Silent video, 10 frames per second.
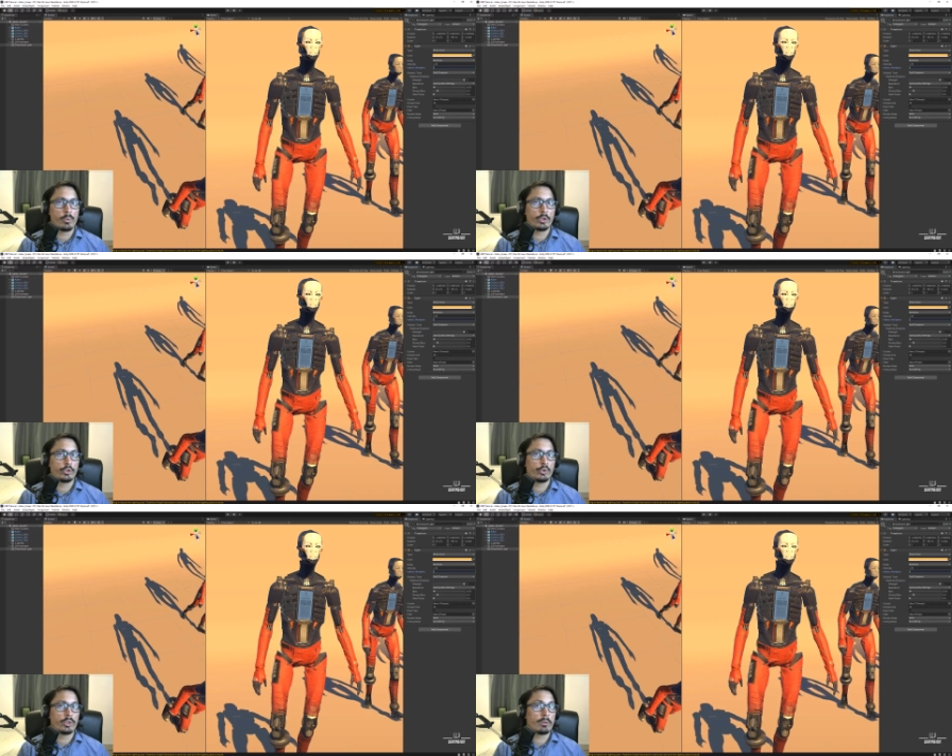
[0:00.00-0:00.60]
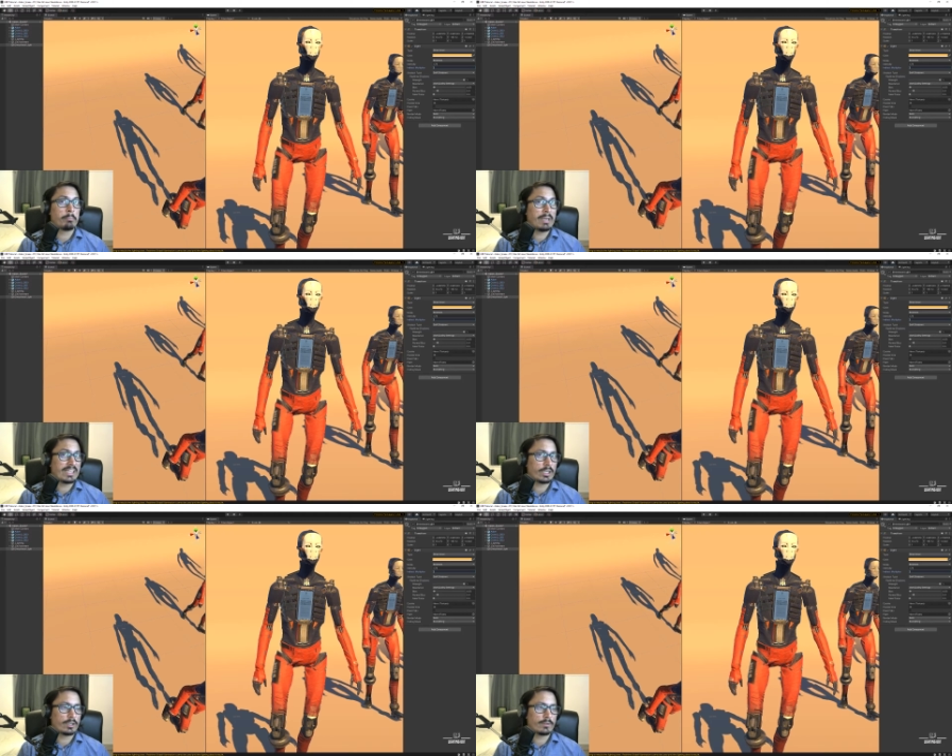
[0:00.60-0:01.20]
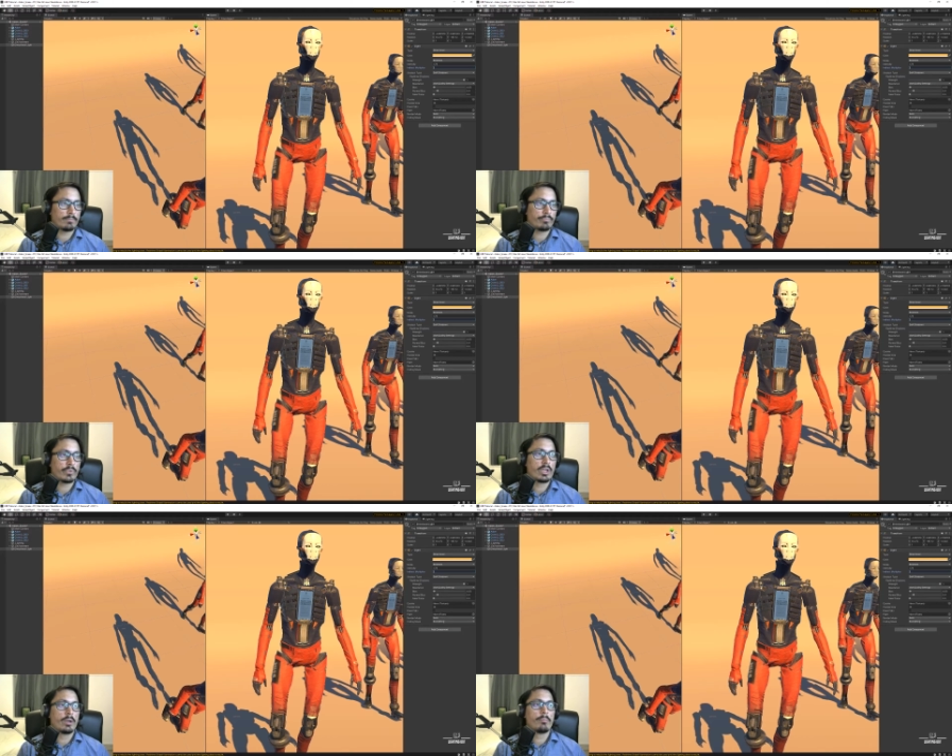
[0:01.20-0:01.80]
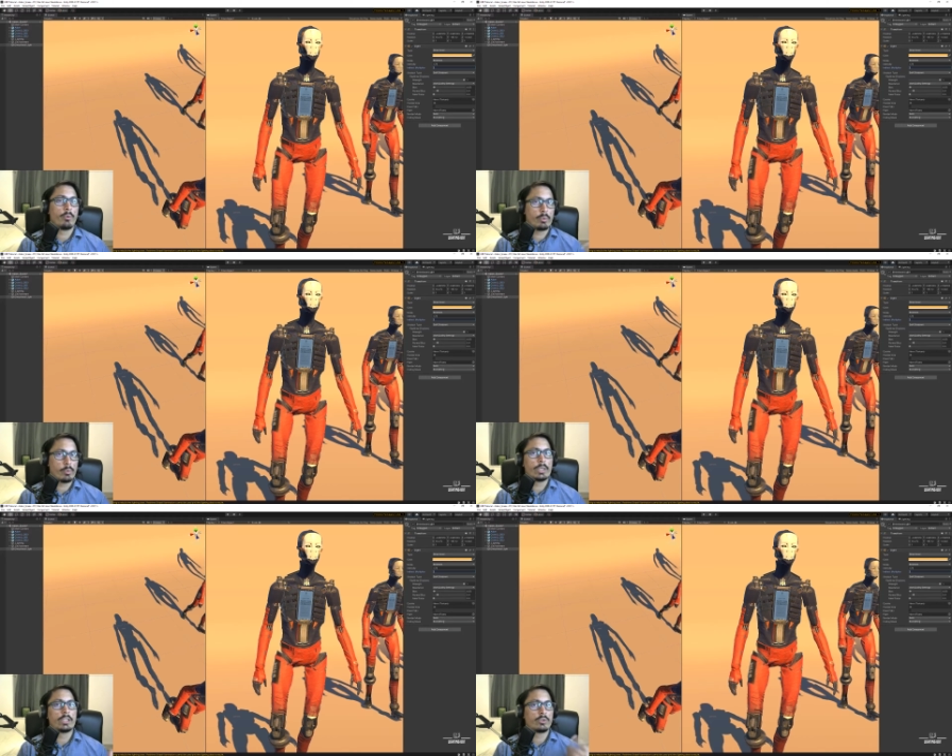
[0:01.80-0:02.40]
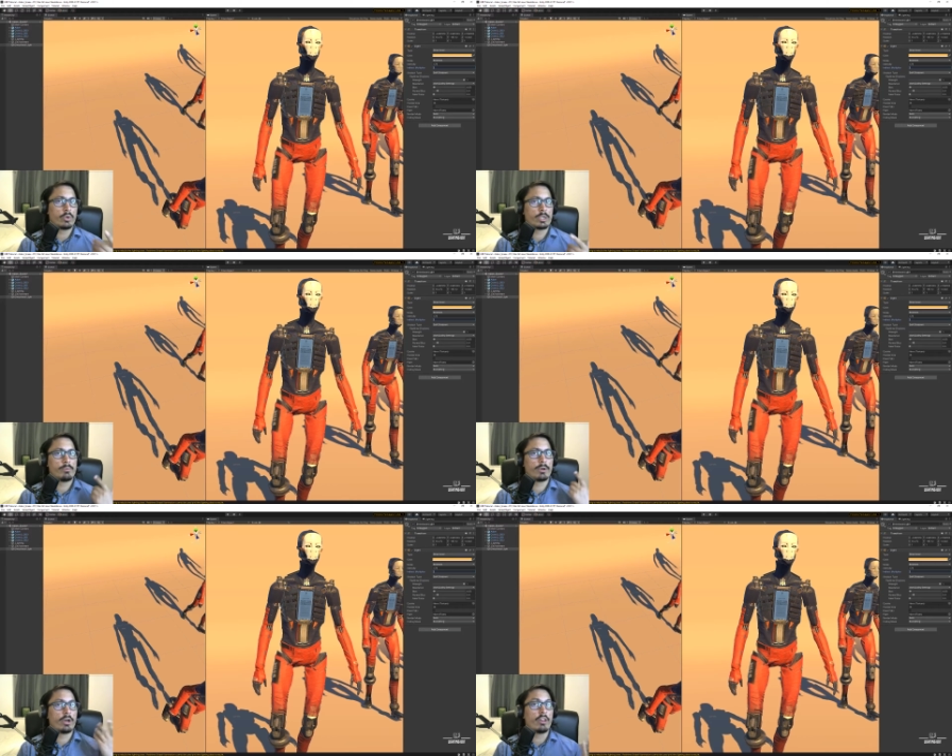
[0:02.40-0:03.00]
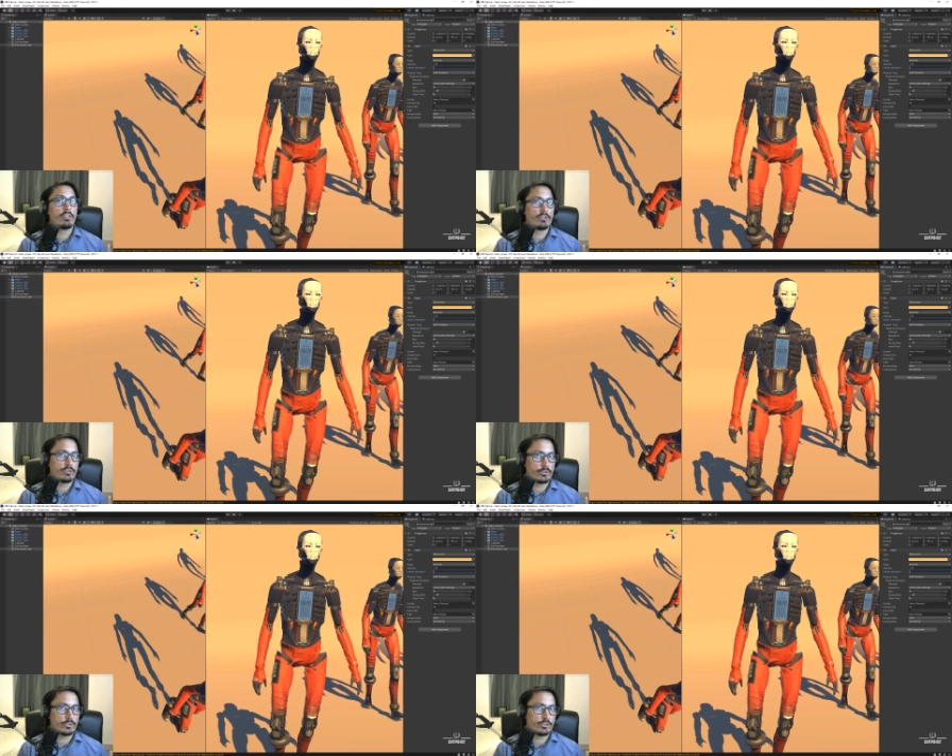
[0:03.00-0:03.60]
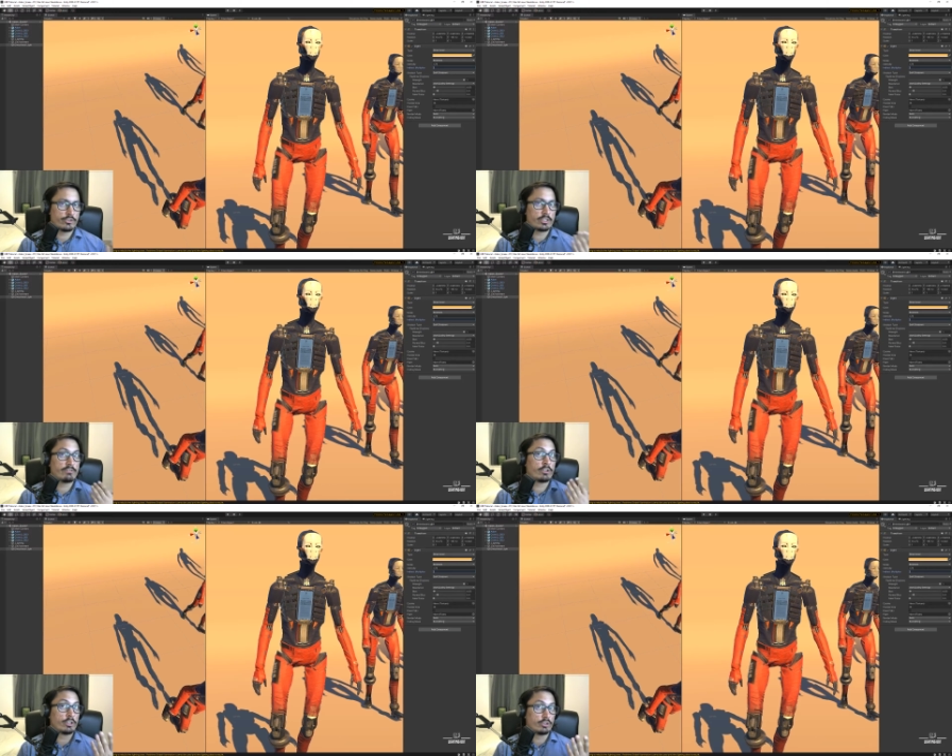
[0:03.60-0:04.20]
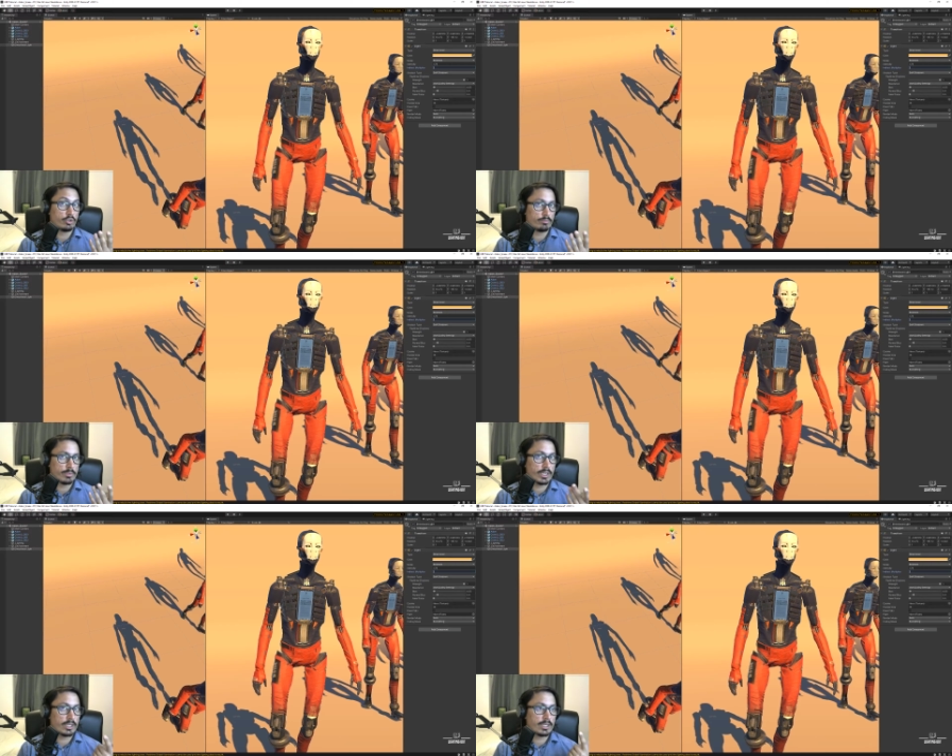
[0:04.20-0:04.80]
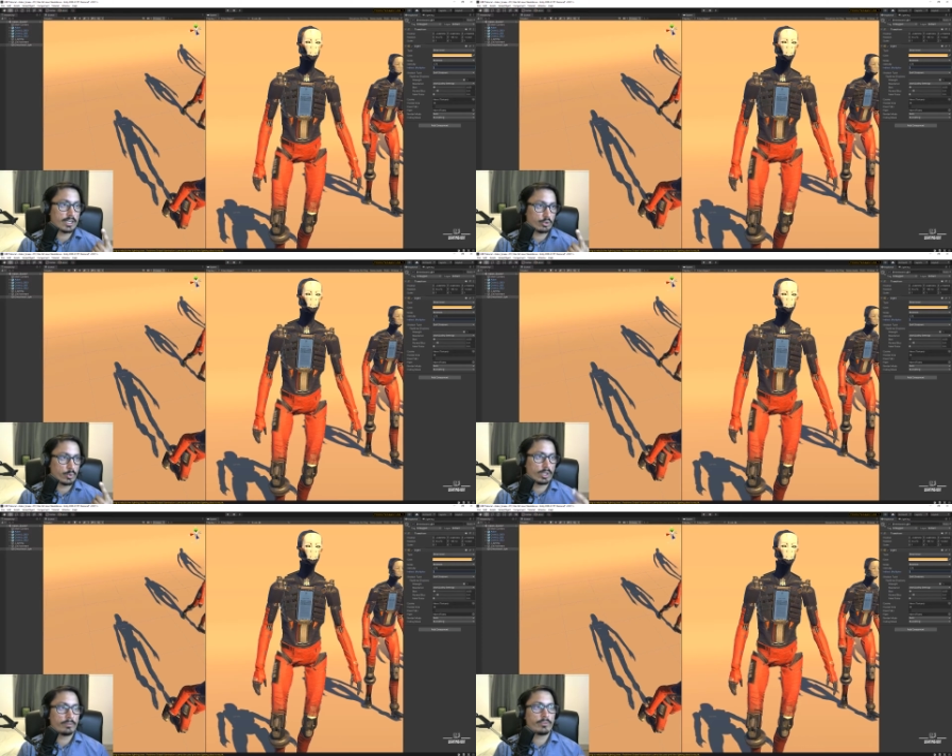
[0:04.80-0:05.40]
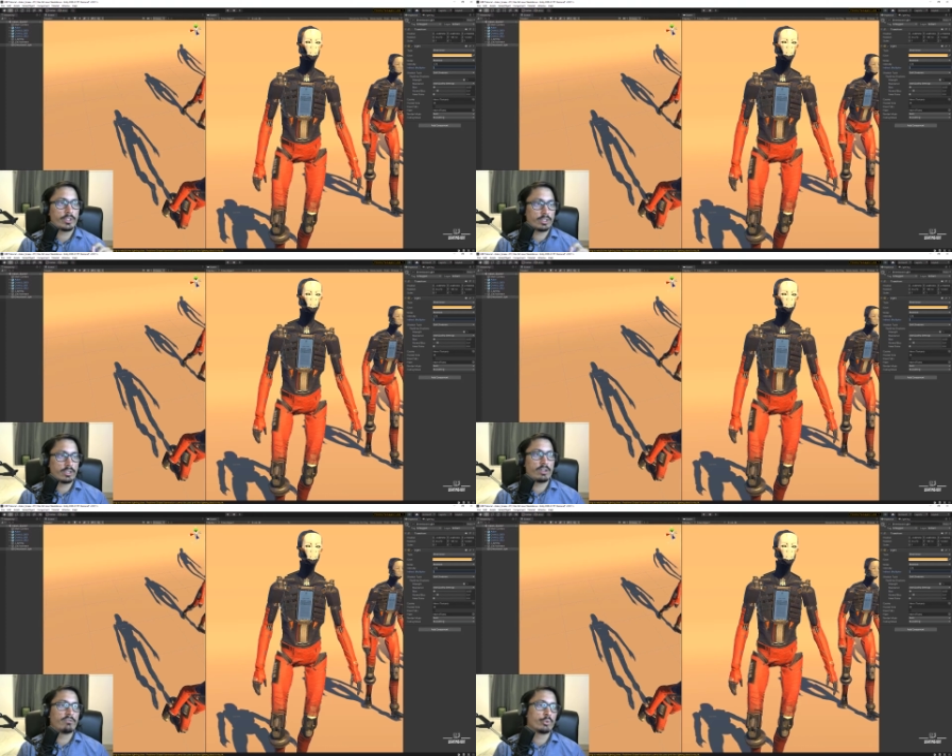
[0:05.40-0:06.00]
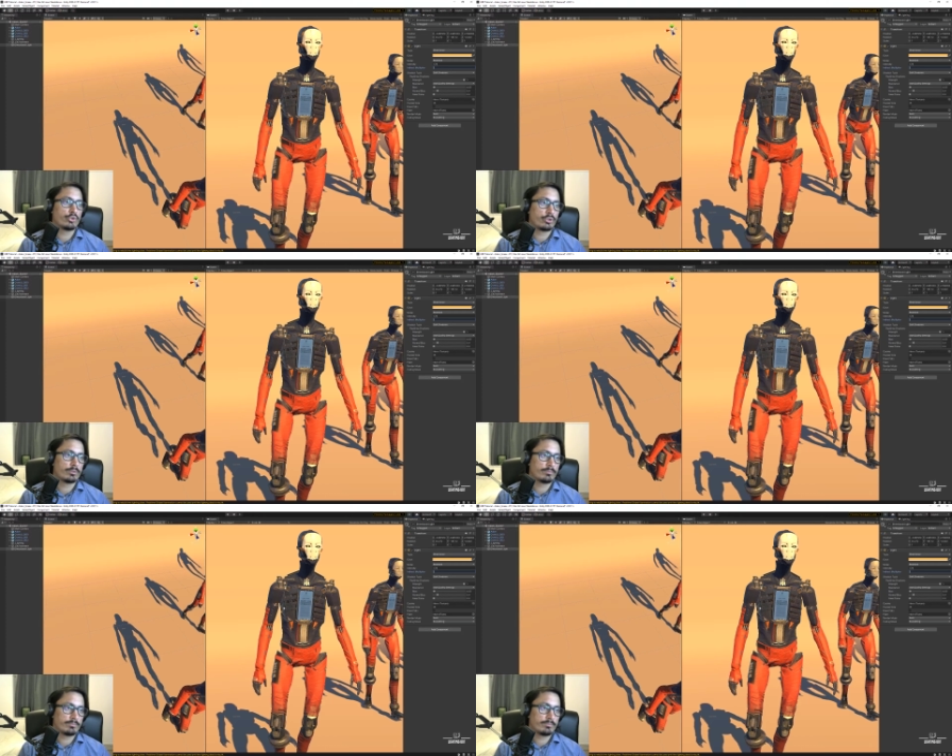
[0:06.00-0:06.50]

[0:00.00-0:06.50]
when you're doing baking. But we will talk about other solutions if you're not doing baking as well in the near future.